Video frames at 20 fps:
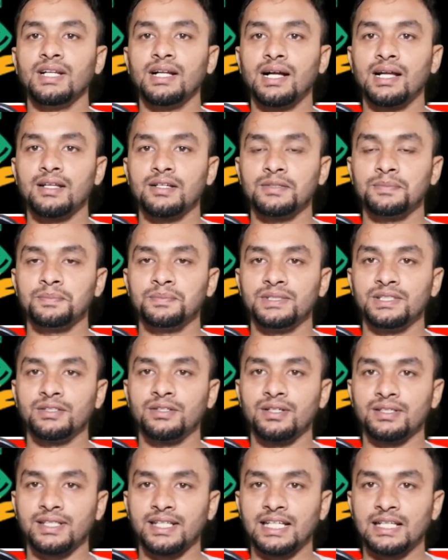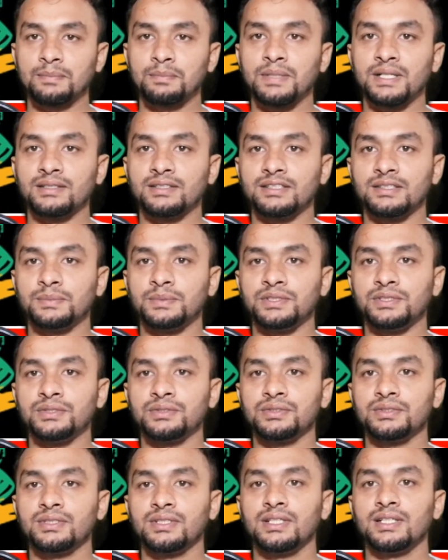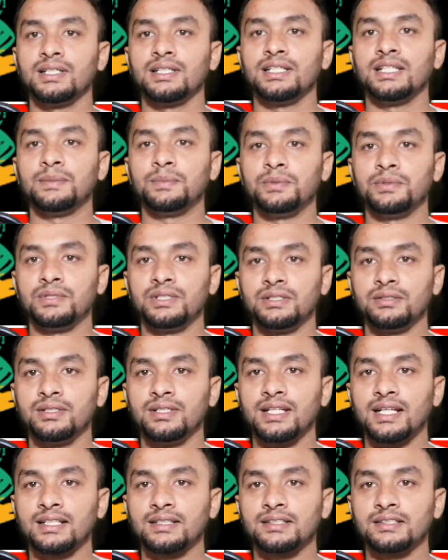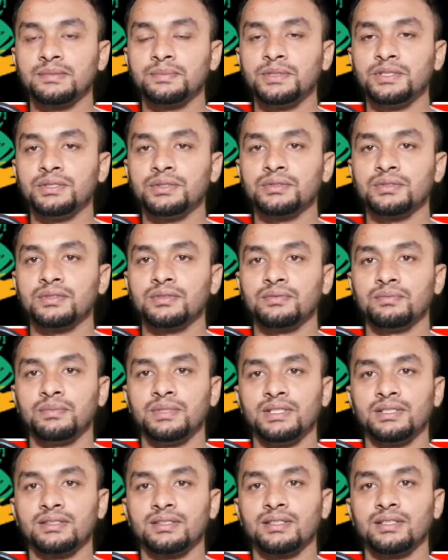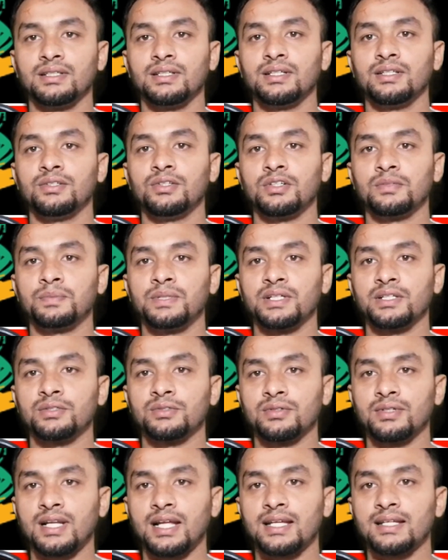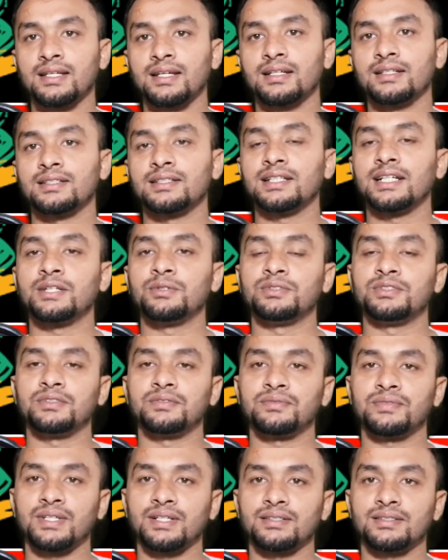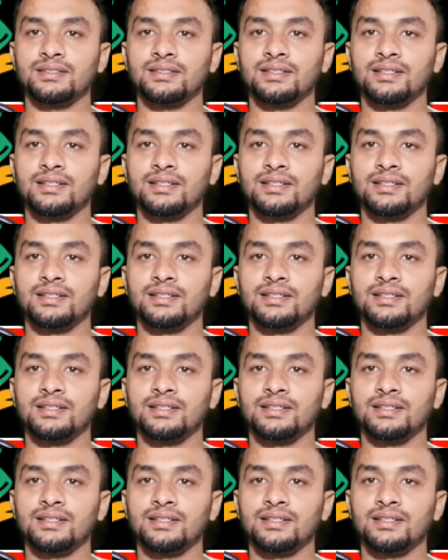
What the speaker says: I hope you got help by this video. If you really like this video, please don't forget to like and share with your friends.